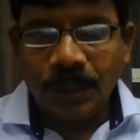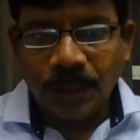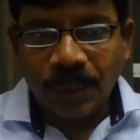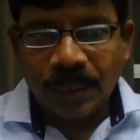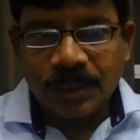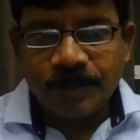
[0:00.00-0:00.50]

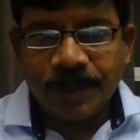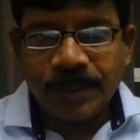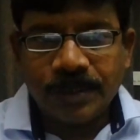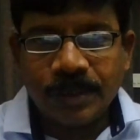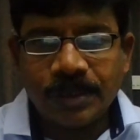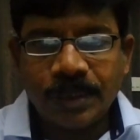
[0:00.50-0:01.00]

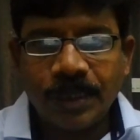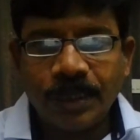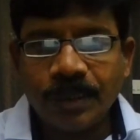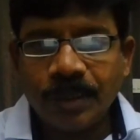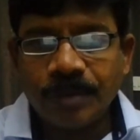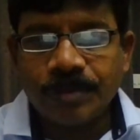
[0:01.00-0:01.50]
expenses and
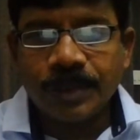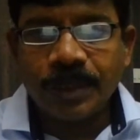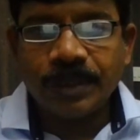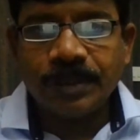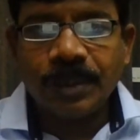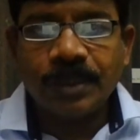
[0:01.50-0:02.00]
incomes
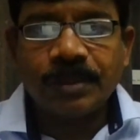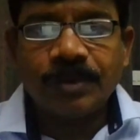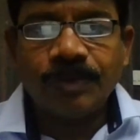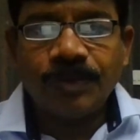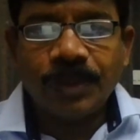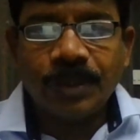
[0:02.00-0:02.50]
ledgers
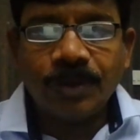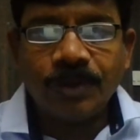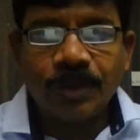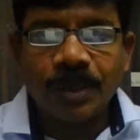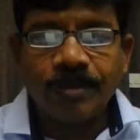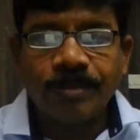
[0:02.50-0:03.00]
without
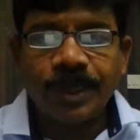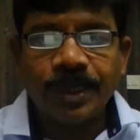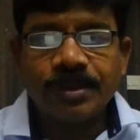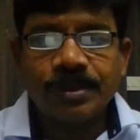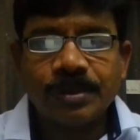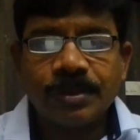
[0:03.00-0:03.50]

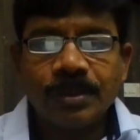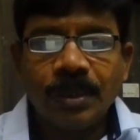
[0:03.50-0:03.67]
compliance